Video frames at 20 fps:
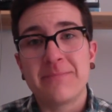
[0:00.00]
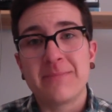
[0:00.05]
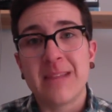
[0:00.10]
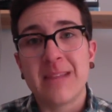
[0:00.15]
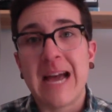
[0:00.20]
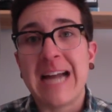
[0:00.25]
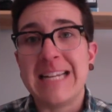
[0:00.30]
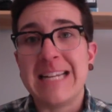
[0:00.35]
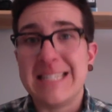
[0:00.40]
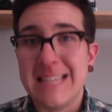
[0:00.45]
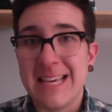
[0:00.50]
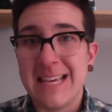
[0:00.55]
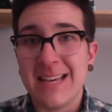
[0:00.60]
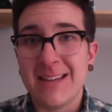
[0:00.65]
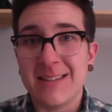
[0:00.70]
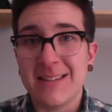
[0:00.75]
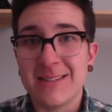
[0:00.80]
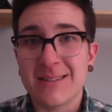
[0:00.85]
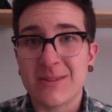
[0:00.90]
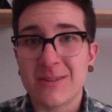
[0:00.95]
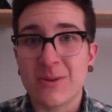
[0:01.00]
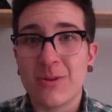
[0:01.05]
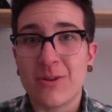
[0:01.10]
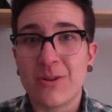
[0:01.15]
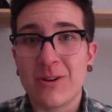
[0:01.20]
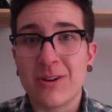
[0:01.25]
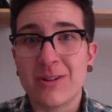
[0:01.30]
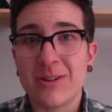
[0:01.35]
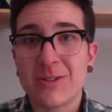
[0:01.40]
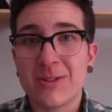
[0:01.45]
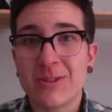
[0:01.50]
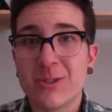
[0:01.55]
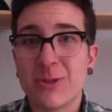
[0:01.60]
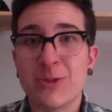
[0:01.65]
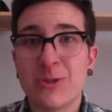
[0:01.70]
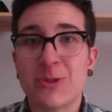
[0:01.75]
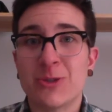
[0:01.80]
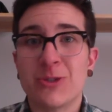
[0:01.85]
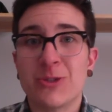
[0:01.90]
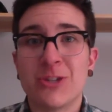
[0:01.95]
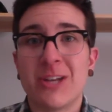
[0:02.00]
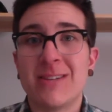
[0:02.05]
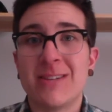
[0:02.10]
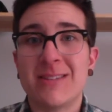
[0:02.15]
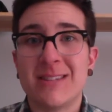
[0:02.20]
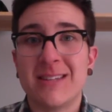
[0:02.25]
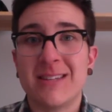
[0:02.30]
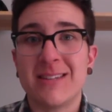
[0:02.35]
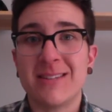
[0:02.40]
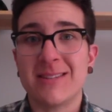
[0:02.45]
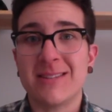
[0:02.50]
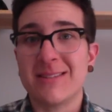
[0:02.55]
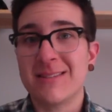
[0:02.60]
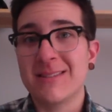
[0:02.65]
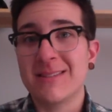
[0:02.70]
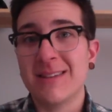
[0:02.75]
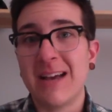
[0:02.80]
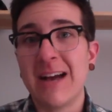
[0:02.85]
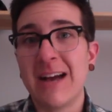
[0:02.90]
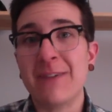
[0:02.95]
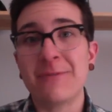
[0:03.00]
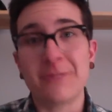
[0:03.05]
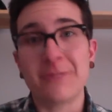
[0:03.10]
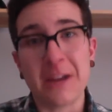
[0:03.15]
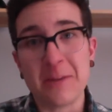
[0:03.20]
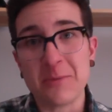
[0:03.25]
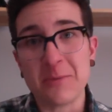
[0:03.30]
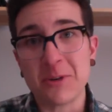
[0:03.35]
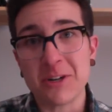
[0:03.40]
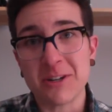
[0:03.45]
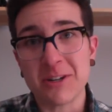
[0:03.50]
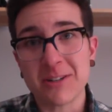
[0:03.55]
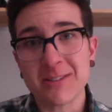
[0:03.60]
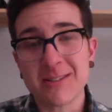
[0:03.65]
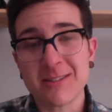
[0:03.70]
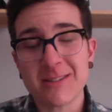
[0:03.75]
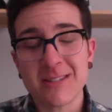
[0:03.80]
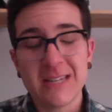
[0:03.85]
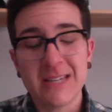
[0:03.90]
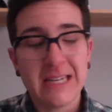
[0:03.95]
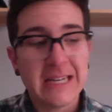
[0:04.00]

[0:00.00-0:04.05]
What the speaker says: ideas or social justice frameworks.